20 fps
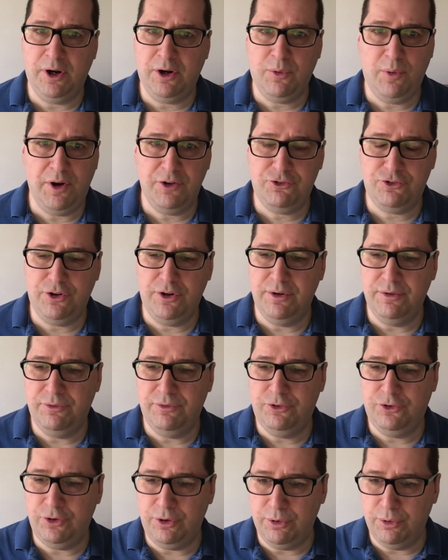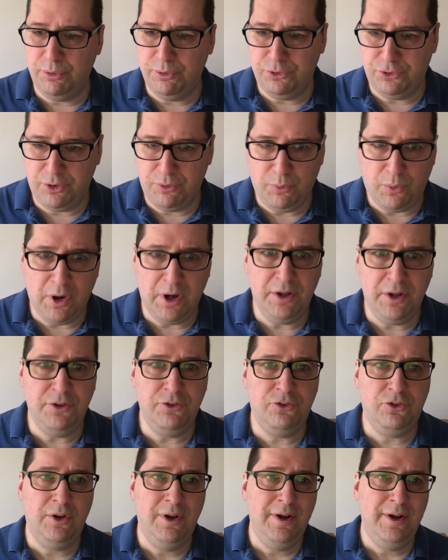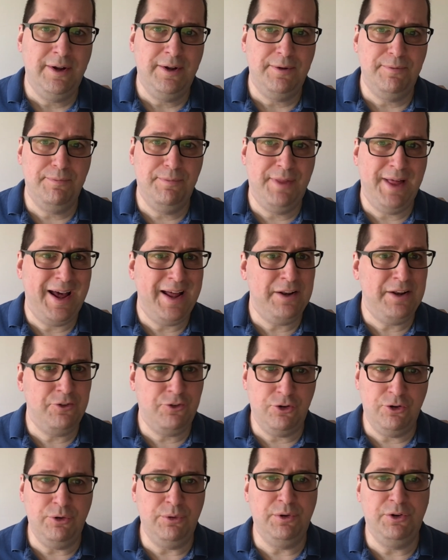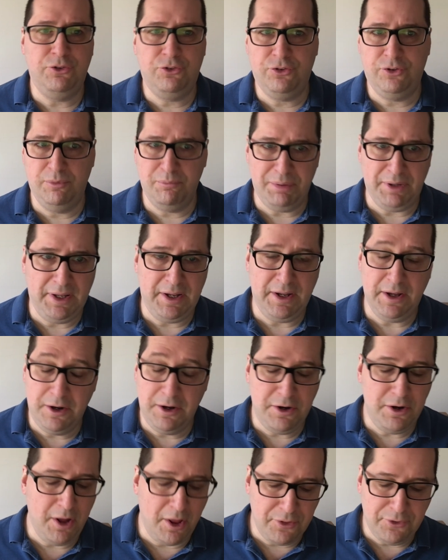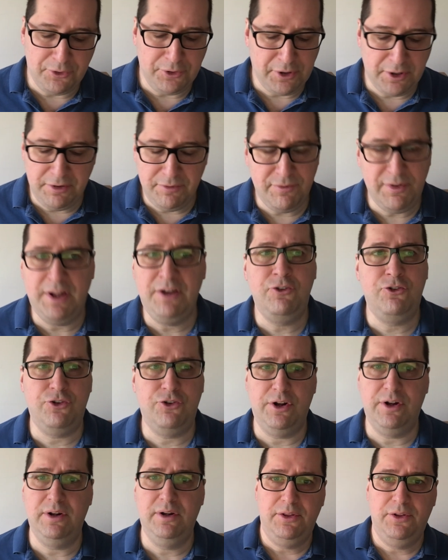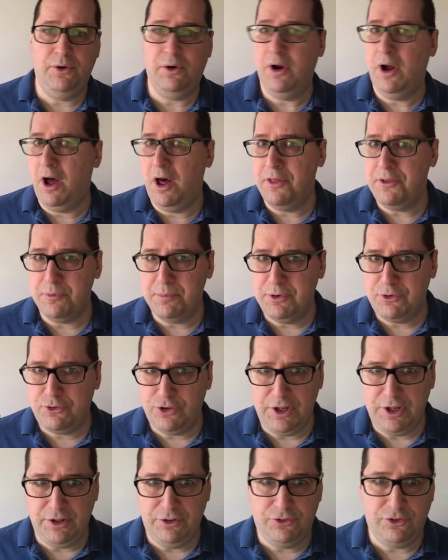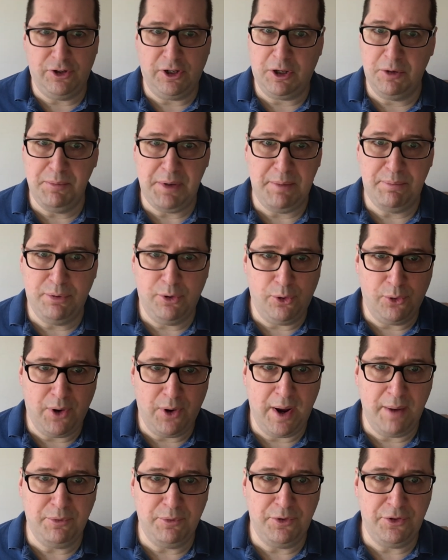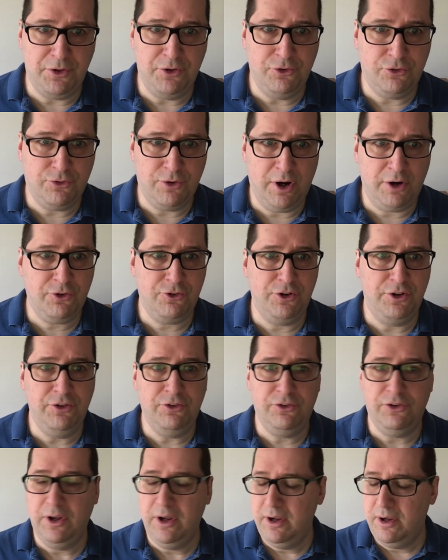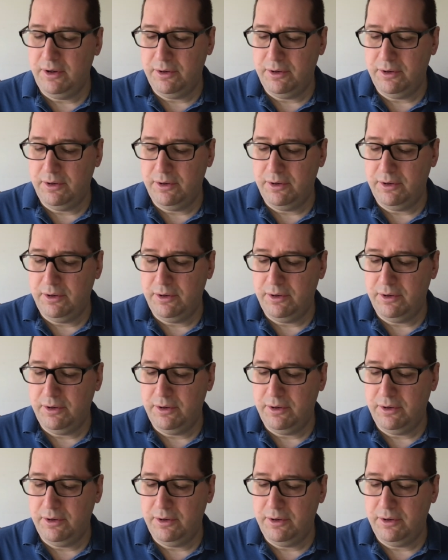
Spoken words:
our question of zeros and ones, that too is simply another convention. There are other machines that can be programmed with instructions.